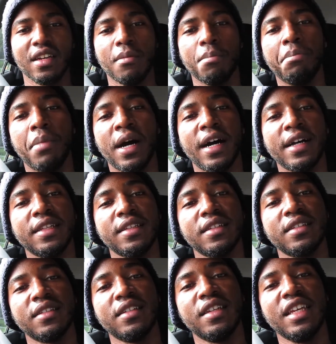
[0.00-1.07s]
But
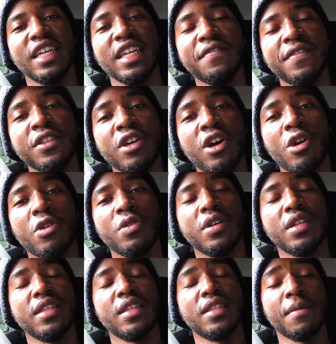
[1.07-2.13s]
even though
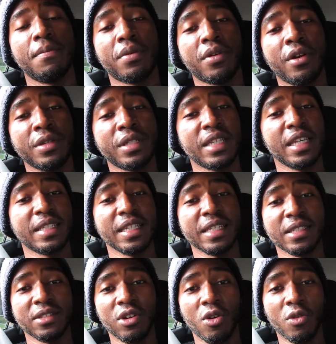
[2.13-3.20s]
the process
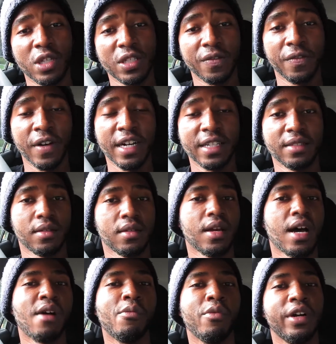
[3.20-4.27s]
isn't always fun,
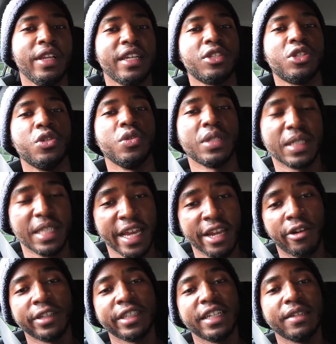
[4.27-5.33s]
I'm willing to stay
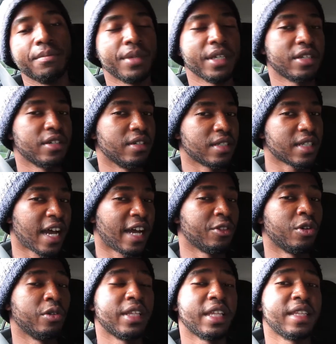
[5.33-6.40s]
on it because I
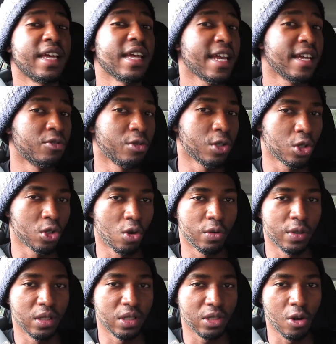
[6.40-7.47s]
know that the end
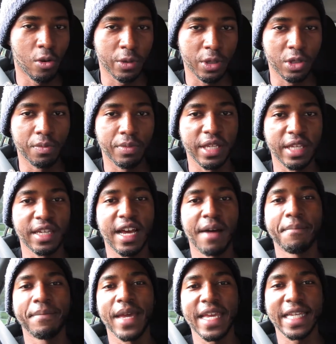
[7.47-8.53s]
result is going to be
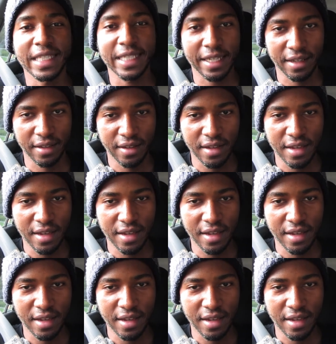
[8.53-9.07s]
amazing.